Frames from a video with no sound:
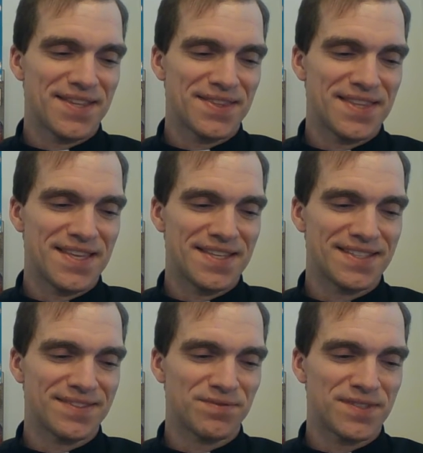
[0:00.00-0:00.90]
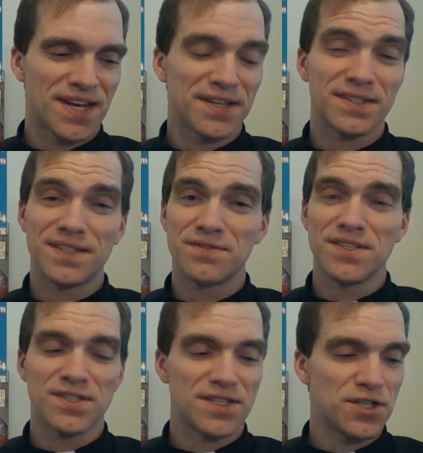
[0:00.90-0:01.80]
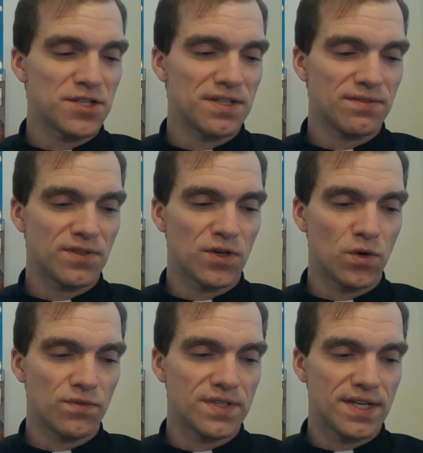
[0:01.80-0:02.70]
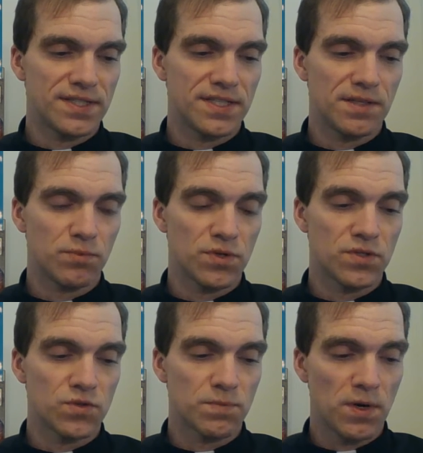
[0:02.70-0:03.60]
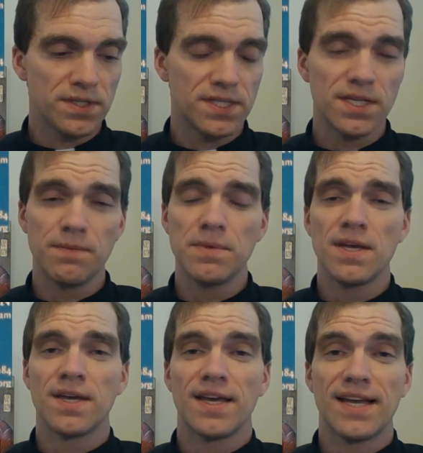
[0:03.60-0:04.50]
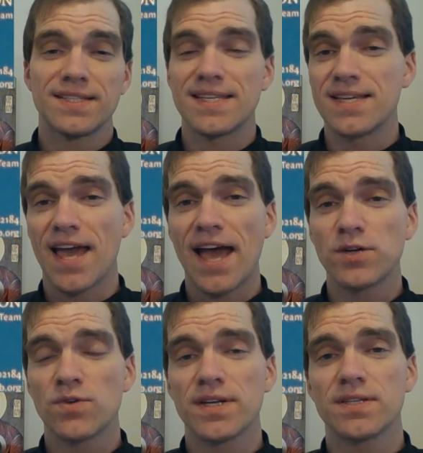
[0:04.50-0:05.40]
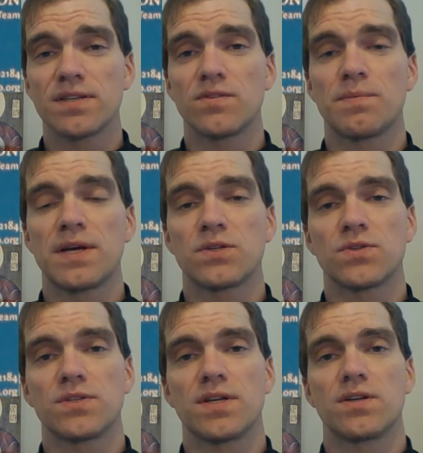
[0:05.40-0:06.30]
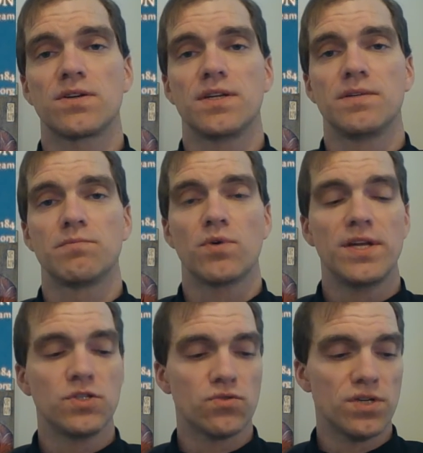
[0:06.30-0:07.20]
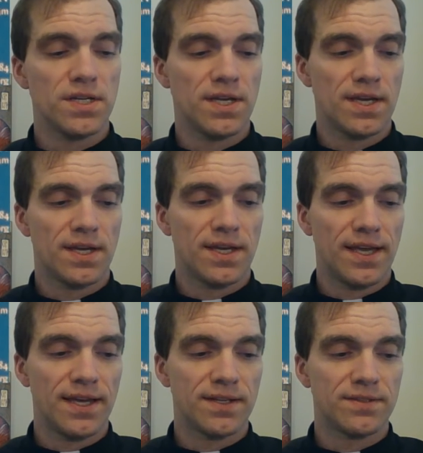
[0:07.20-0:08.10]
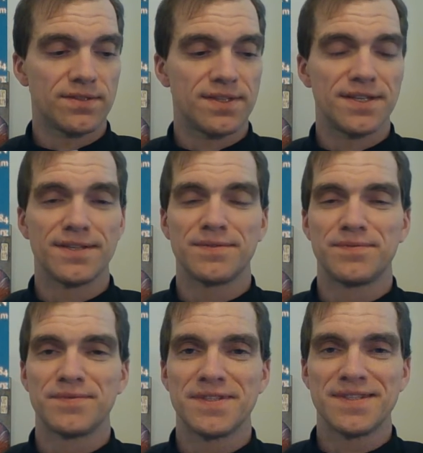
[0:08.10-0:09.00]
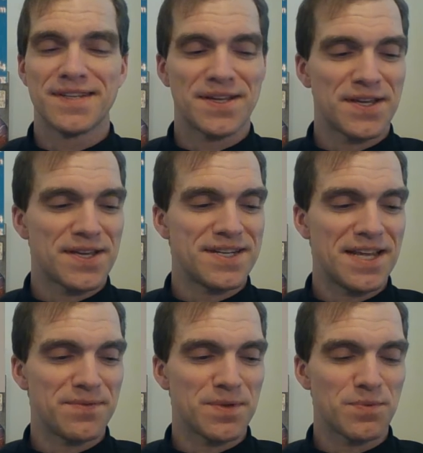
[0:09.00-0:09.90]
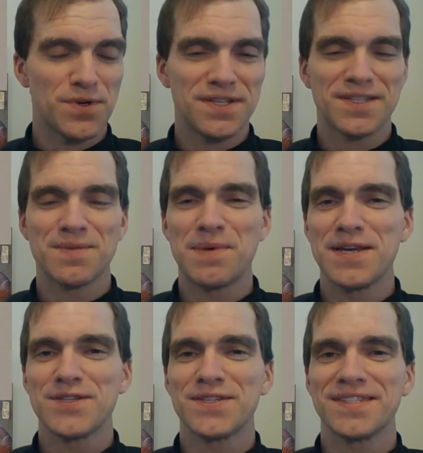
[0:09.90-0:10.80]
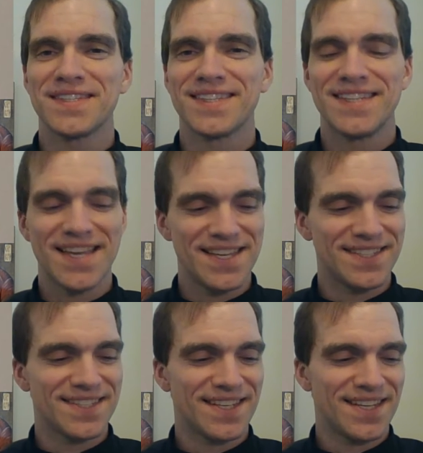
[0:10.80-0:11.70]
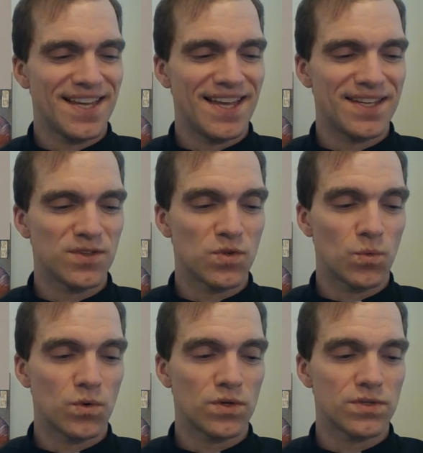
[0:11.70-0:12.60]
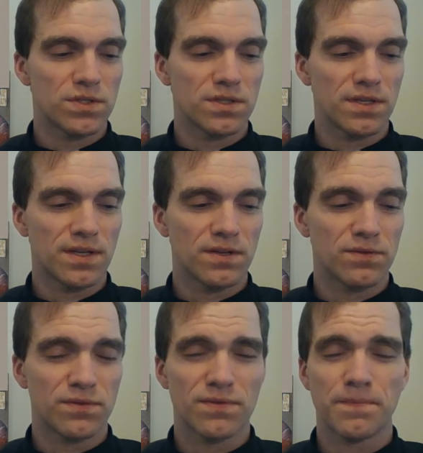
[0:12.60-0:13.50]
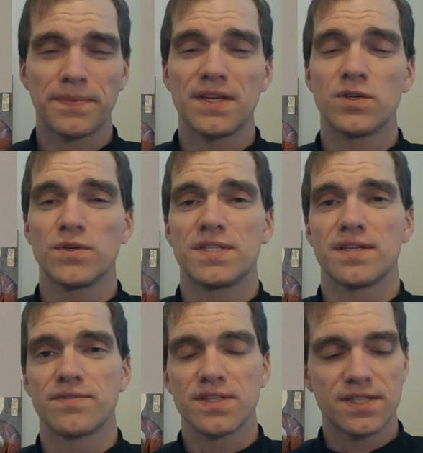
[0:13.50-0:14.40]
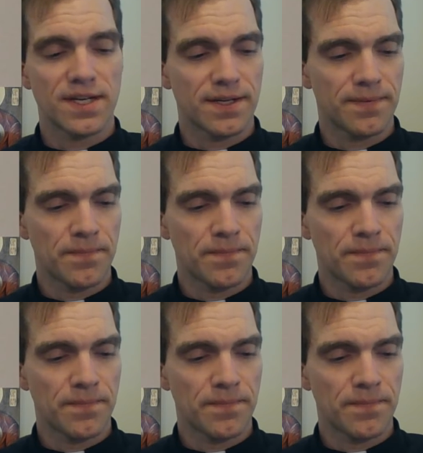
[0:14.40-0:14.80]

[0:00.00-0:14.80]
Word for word: the title of this initiative, the COVID 19 Priest Response Team, has the address of the Pastoral Center in Braintree and the name of the priest, the patient, the date, and the words of the anointing of the sick.